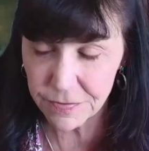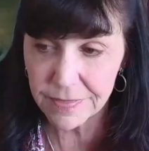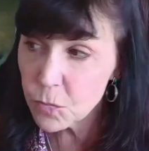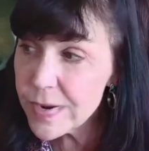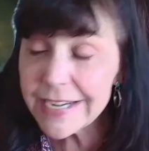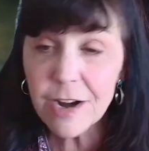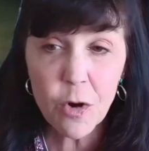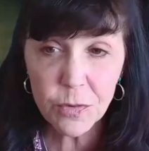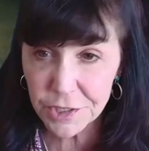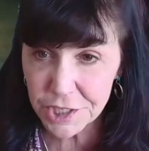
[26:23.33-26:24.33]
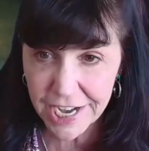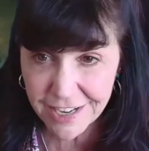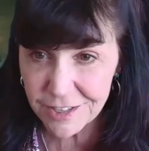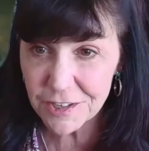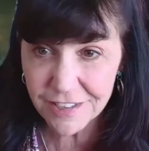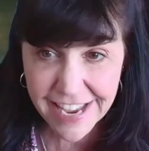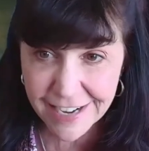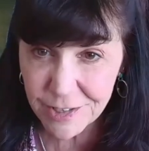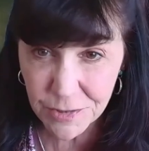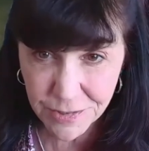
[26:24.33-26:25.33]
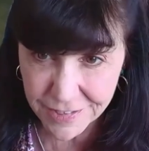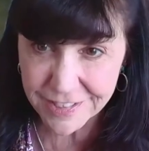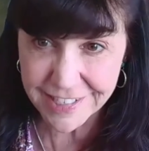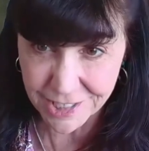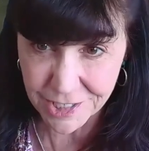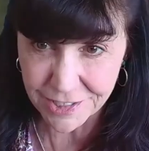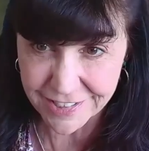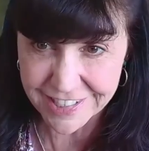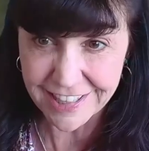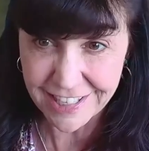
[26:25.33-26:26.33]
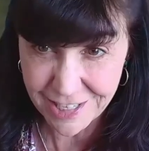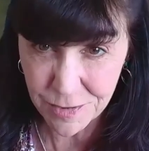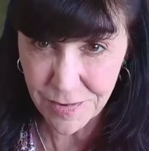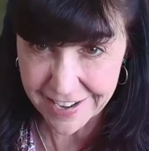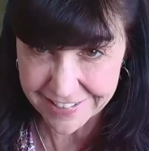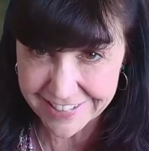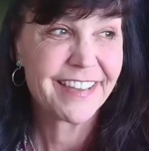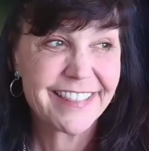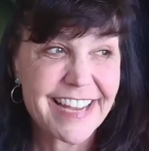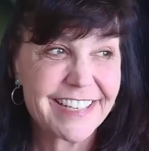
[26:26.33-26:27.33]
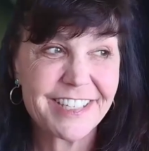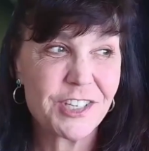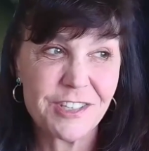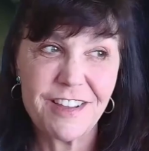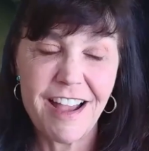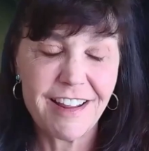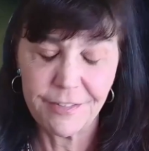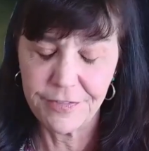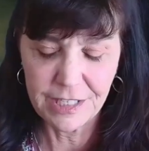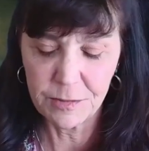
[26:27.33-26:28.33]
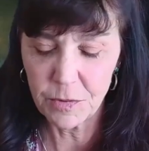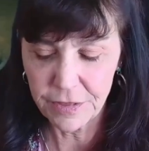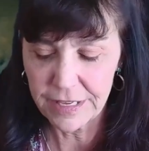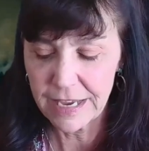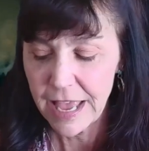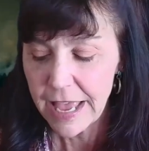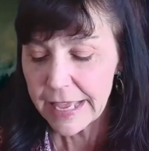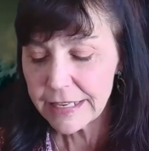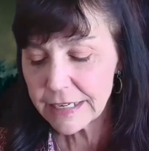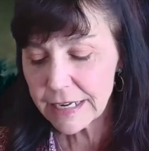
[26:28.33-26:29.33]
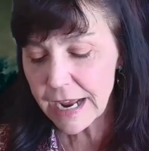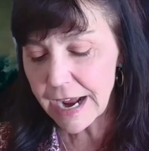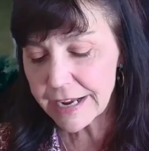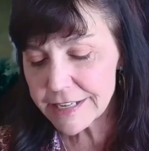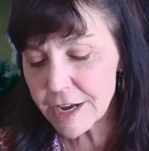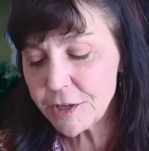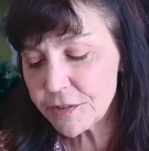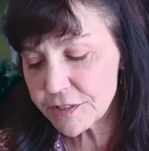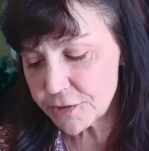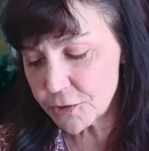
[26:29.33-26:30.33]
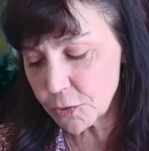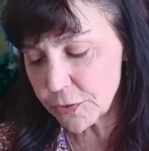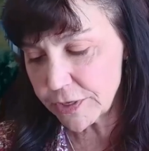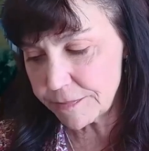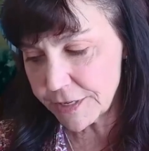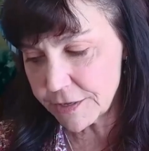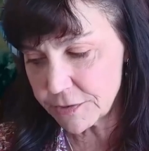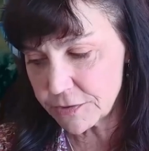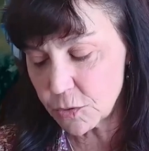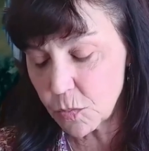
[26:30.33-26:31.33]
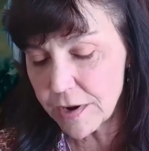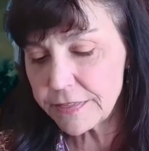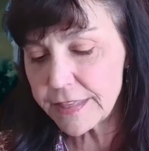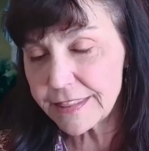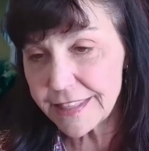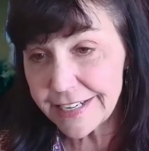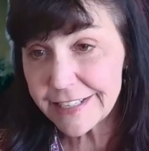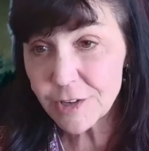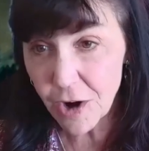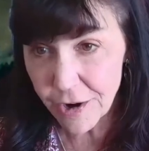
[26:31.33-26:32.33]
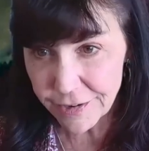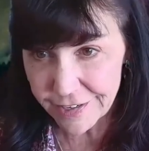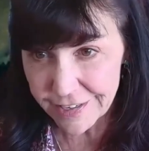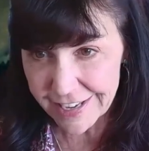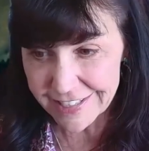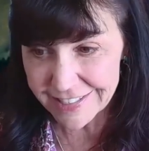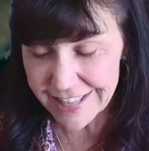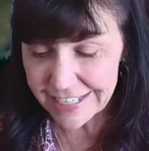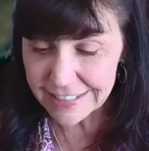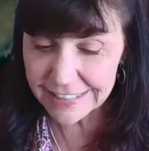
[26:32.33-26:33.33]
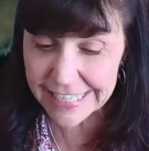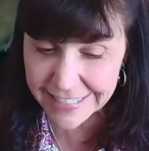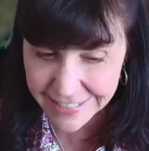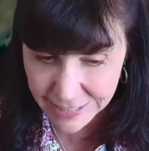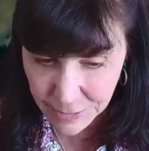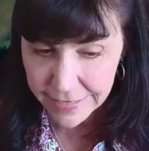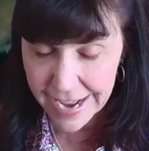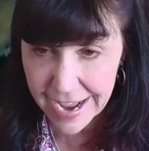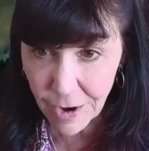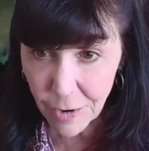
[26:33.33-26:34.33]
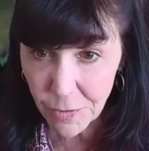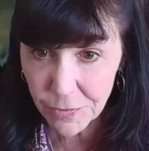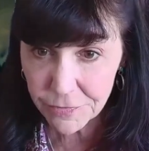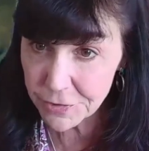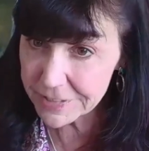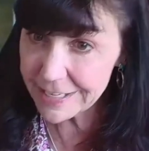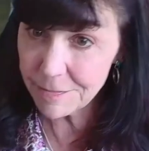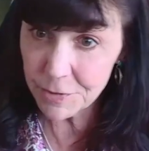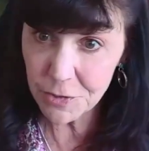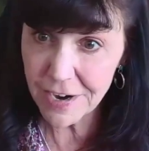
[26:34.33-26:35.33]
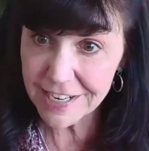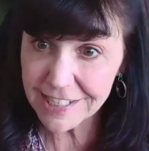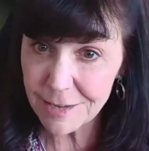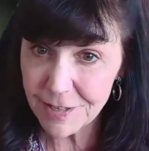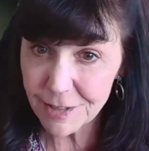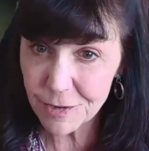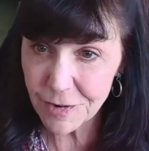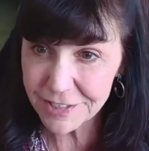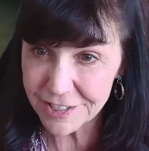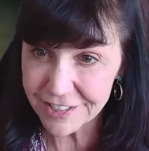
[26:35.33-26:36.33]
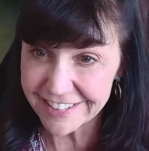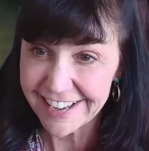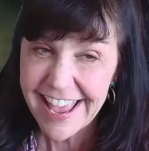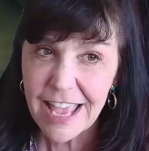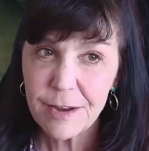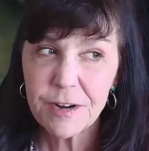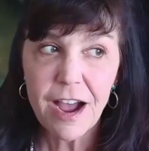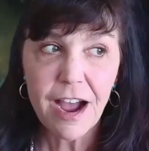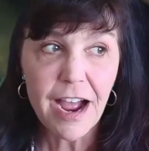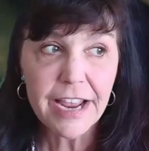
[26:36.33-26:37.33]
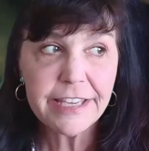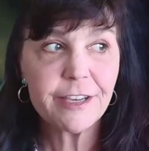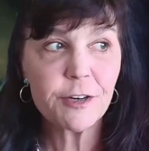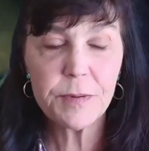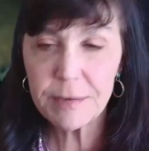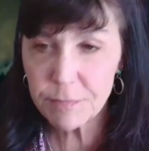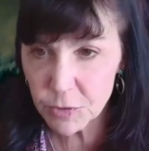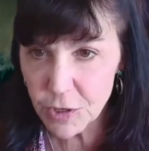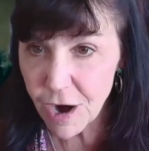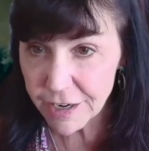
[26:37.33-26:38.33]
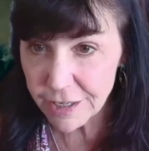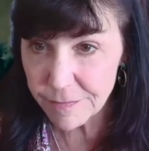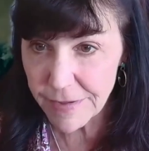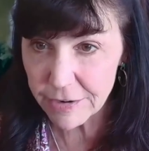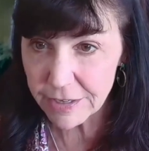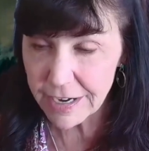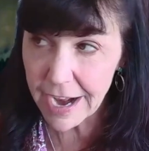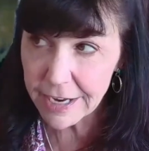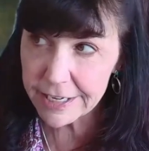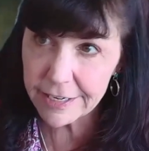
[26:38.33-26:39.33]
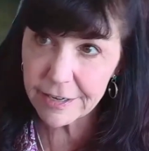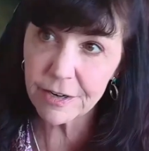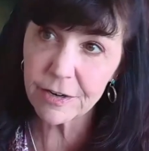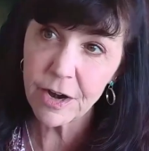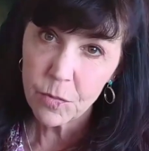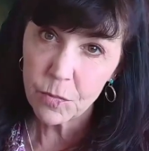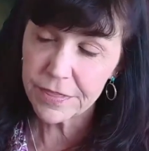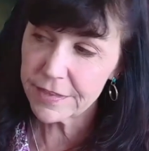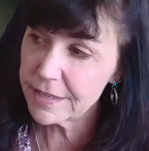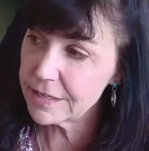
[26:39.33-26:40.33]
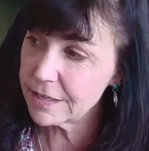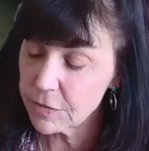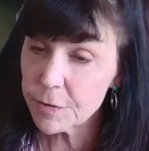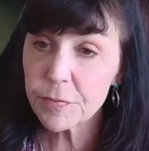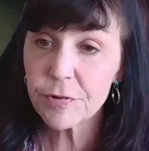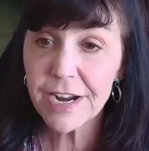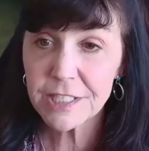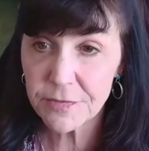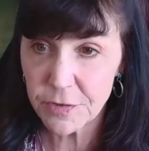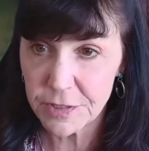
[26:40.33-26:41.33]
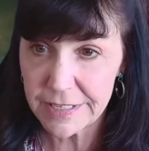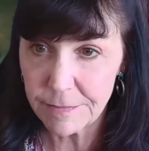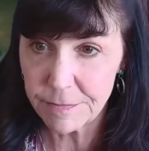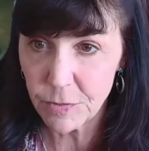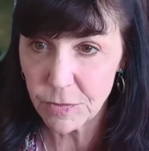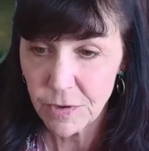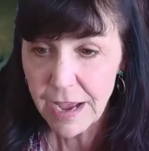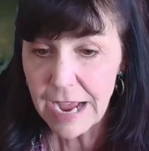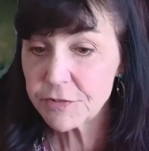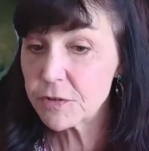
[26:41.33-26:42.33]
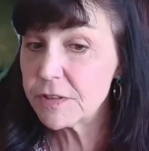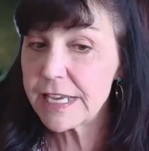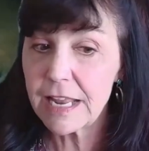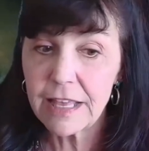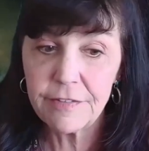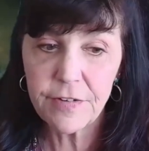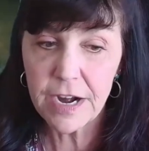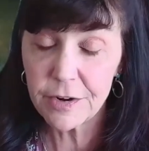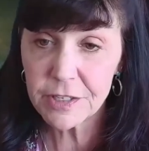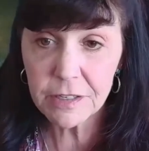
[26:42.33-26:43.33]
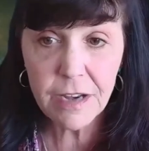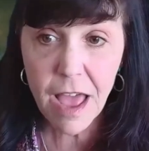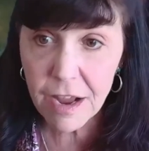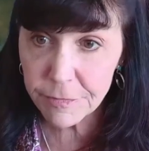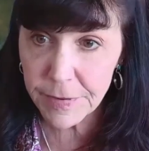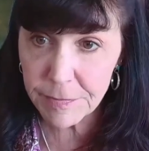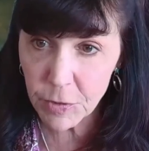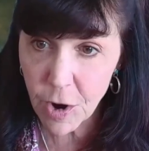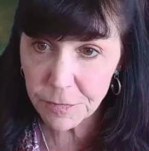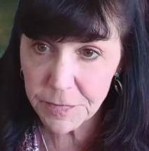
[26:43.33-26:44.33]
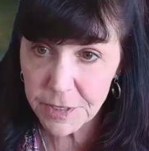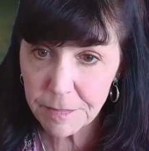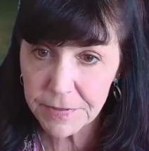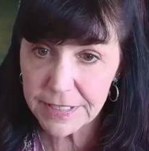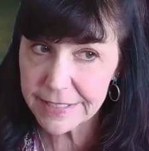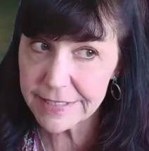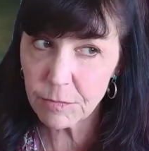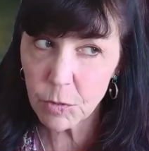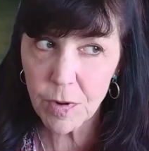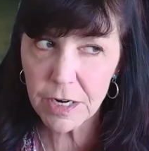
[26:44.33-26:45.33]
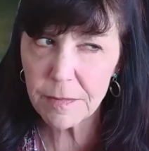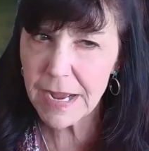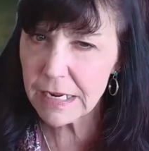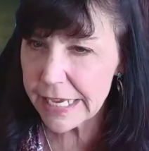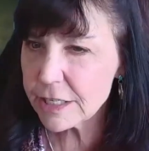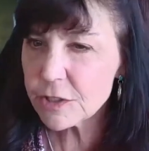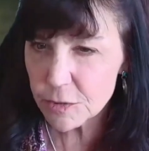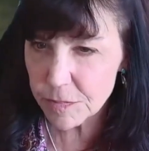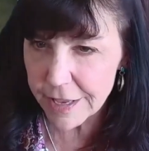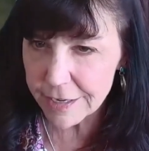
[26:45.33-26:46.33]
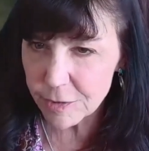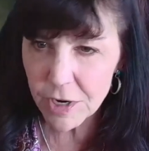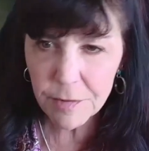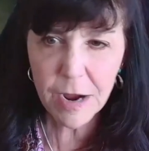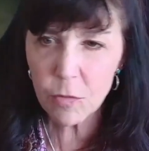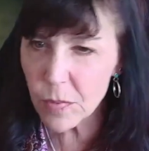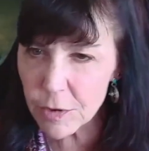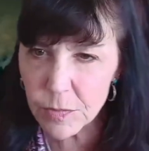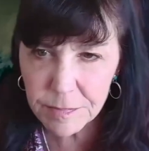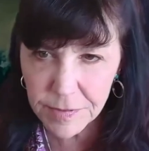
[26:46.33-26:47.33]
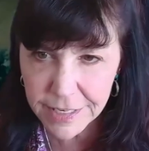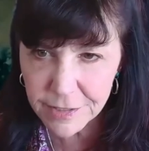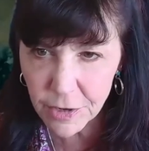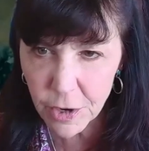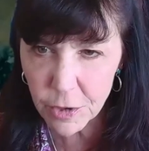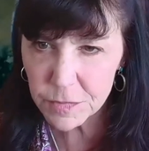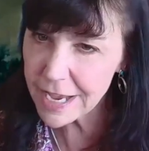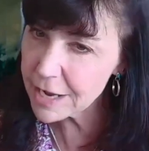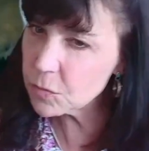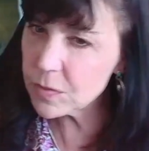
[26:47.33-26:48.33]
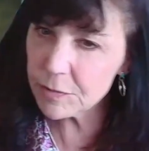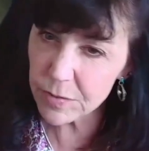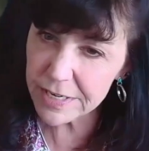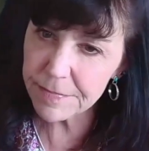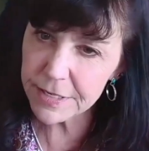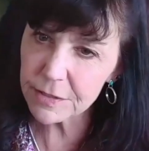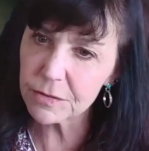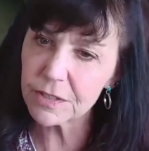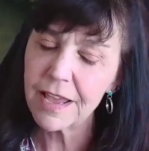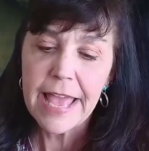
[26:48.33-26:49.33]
We don't change land use decisions in the US. That is just not a feasible thing. And I tell you this story because the one thing that is heartening is that at least now, for example, you're asking me the question. And I hear people talking about it. I hear within the press, for example, after the LA fires, a lot of people called me up and they said, well, what about land use planning? What about where we place our homes? How do we rebuild?